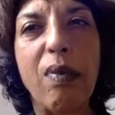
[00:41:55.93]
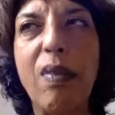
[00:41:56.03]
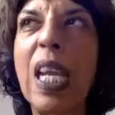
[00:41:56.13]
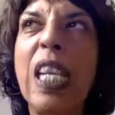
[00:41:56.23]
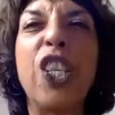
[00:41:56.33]

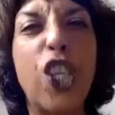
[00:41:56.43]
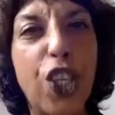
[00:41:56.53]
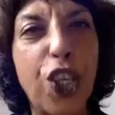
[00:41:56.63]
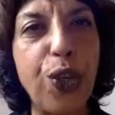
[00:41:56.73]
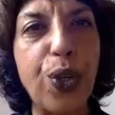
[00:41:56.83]

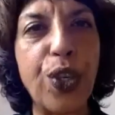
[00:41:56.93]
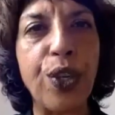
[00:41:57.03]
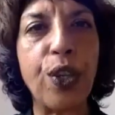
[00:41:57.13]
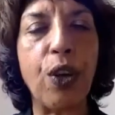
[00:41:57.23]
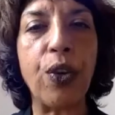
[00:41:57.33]

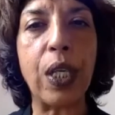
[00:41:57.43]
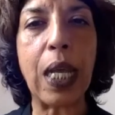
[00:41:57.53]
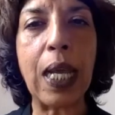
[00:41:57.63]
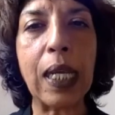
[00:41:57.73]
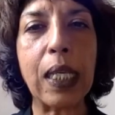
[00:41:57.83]
institutional
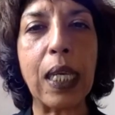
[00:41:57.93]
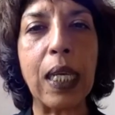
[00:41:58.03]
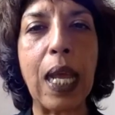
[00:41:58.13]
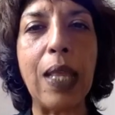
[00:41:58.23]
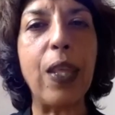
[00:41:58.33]
context and
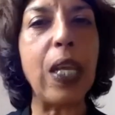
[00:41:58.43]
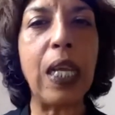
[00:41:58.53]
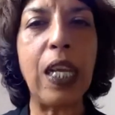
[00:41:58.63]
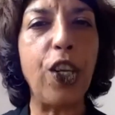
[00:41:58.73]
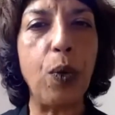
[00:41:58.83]
the
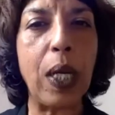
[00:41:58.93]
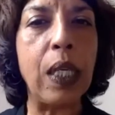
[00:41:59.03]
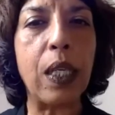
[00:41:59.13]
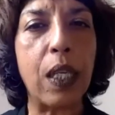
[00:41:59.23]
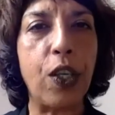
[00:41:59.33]
EU
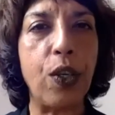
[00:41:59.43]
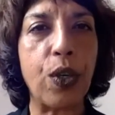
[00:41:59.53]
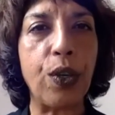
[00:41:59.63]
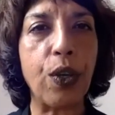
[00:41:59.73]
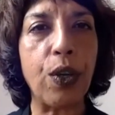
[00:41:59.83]

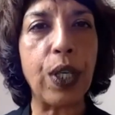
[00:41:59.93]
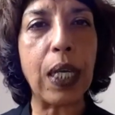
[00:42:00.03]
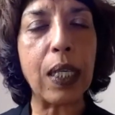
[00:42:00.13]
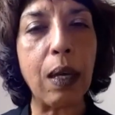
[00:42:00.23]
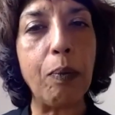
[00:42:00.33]
institutional
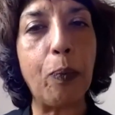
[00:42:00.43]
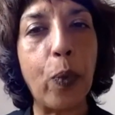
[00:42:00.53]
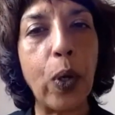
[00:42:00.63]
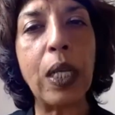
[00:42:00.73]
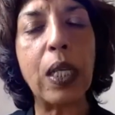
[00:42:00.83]
context and
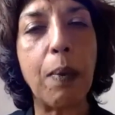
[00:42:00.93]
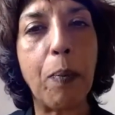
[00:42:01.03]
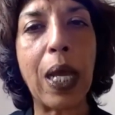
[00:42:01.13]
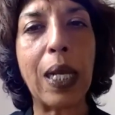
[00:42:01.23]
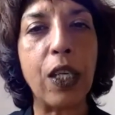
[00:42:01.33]
brings it
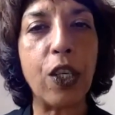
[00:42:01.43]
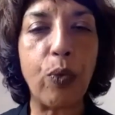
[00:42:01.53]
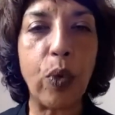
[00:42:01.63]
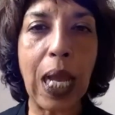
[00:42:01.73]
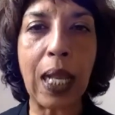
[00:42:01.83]
back into
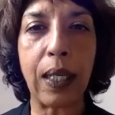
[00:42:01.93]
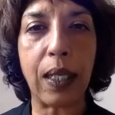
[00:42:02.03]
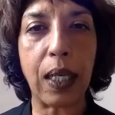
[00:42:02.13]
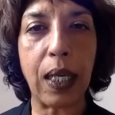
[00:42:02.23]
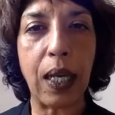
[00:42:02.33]

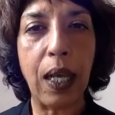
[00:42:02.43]
reality.